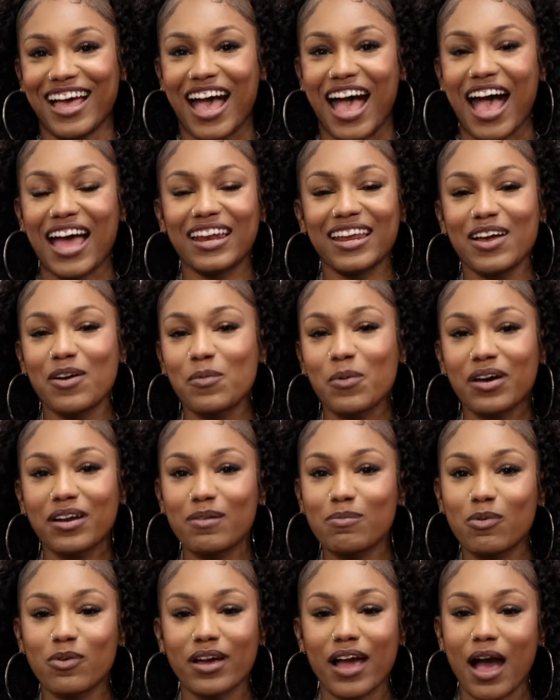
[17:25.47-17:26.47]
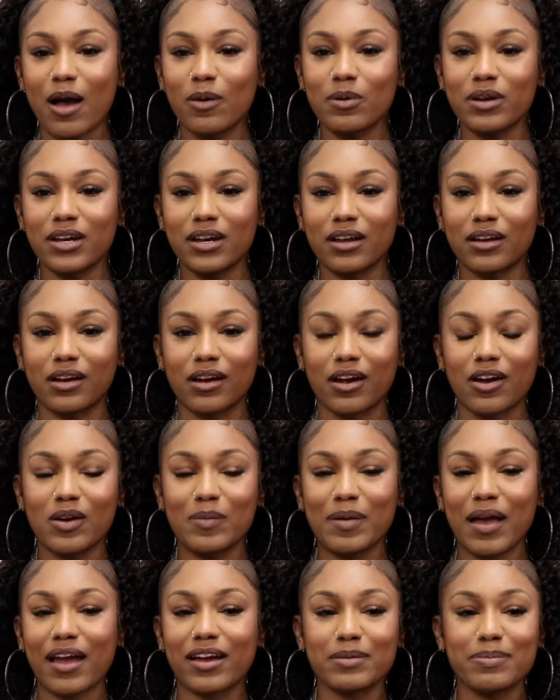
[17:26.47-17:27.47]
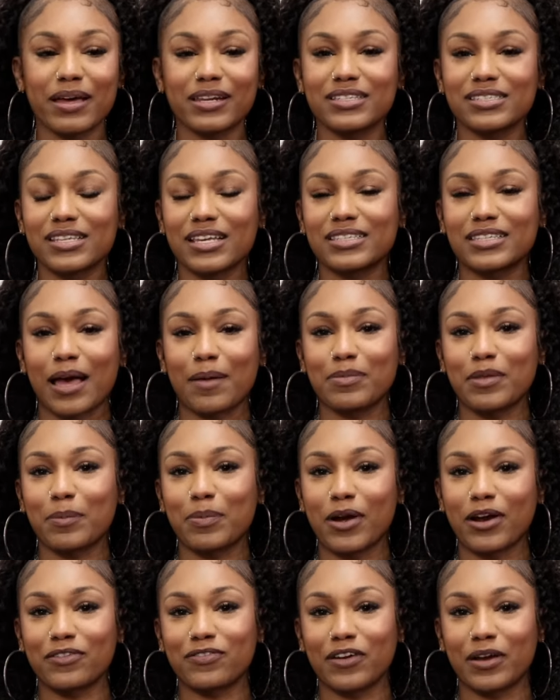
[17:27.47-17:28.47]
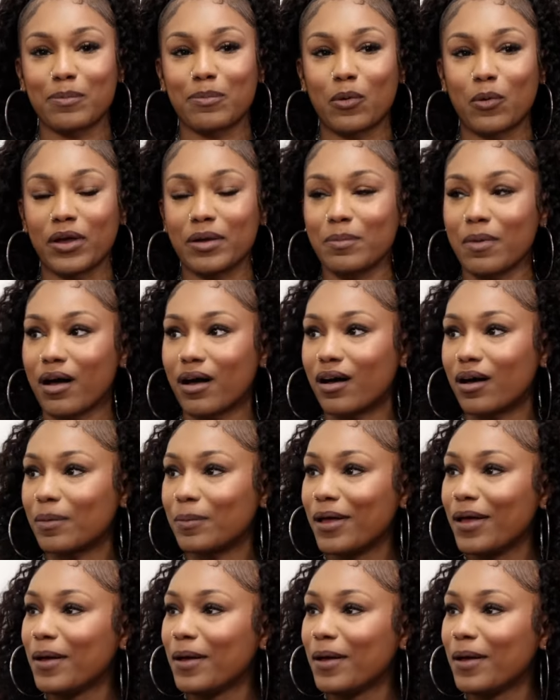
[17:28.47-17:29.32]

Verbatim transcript: I didn't want a boy. I wanted a girl, but everybody says I'm the perfect boy mom.